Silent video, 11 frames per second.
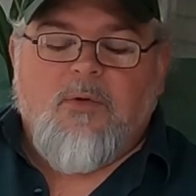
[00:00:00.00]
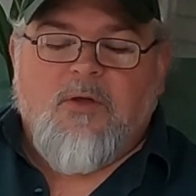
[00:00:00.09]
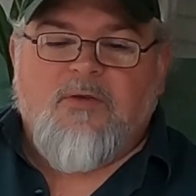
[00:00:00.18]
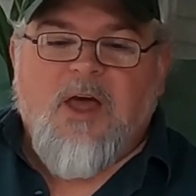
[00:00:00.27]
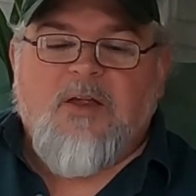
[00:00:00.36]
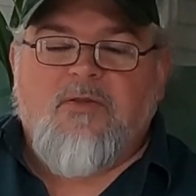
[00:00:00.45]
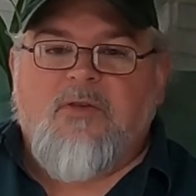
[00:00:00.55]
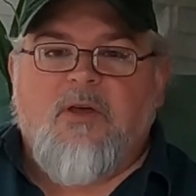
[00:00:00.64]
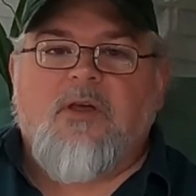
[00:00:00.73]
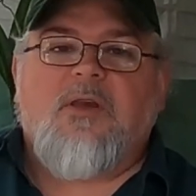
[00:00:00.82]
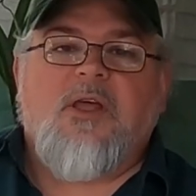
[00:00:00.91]
decides
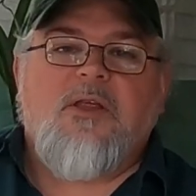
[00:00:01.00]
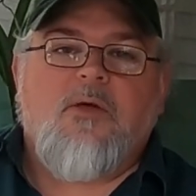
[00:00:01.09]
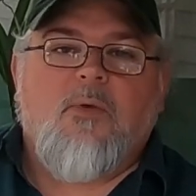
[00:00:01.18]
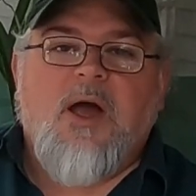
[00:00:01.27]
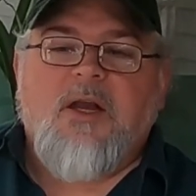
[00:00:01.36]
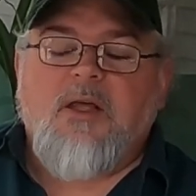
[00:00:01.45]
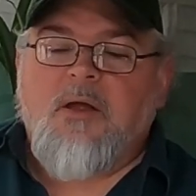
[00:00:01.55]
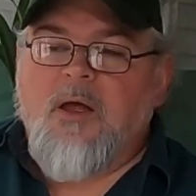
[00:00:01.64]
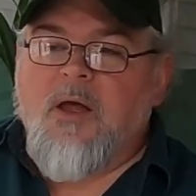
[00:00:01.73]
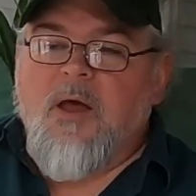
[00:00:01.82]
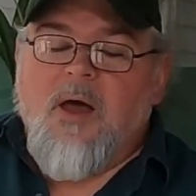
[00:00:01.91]
to continue writing,
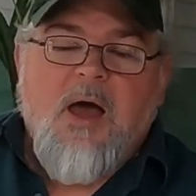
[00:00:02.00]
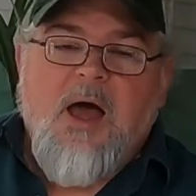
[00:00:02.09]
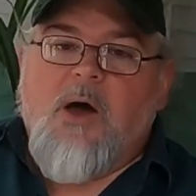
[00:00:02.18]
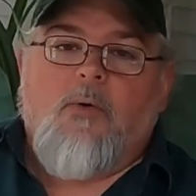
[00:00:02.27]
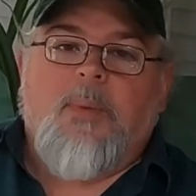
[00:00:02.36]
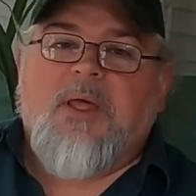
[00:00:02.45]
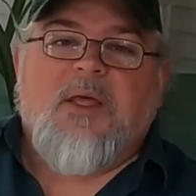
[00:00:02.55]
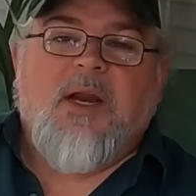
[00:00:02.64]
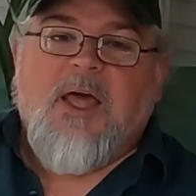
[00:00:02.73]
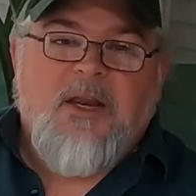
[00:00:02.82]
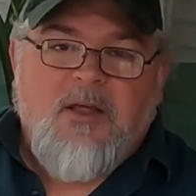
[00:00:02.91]
I will be
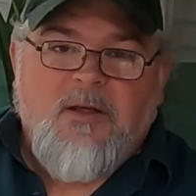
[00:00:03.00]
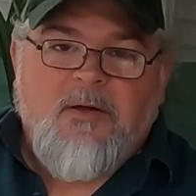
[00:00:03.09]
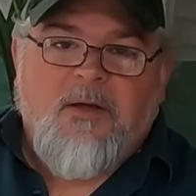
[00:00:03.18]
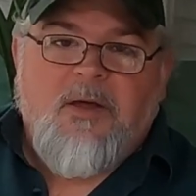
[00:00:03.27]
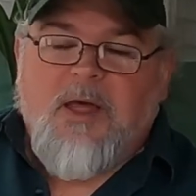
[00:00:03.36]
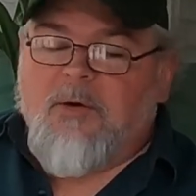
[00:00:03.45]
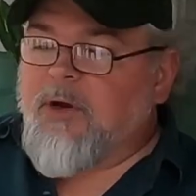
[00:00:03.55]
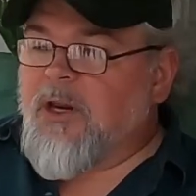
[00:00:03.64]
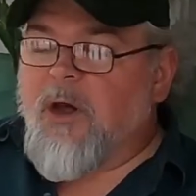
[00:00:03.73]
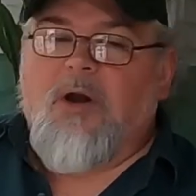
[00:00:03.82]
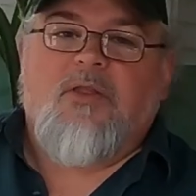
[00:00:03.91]
elated and
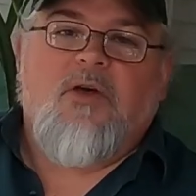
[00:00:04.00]
read all of